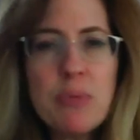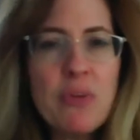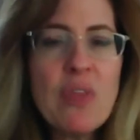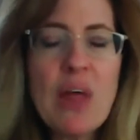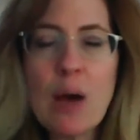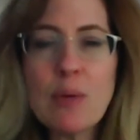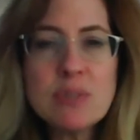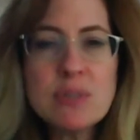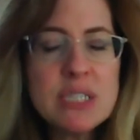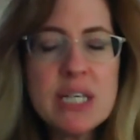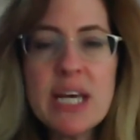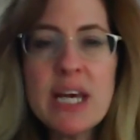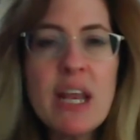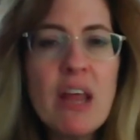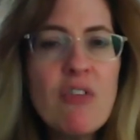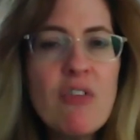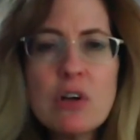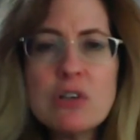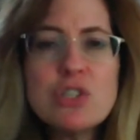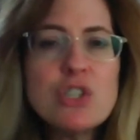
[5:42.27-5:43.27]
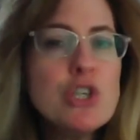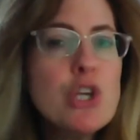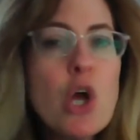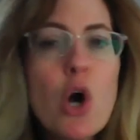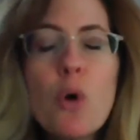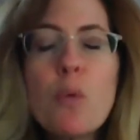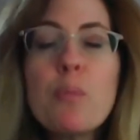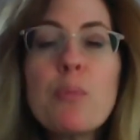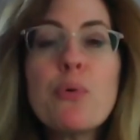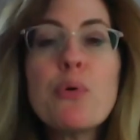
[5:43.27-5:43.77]
but that was it, and there's
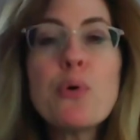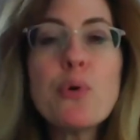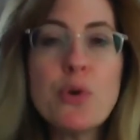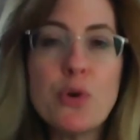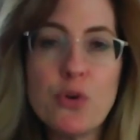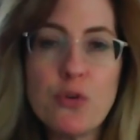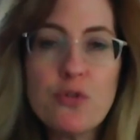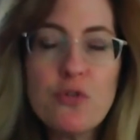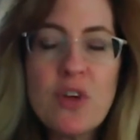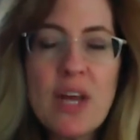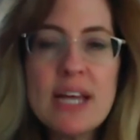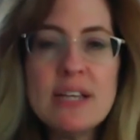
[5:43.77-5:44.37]
no proof.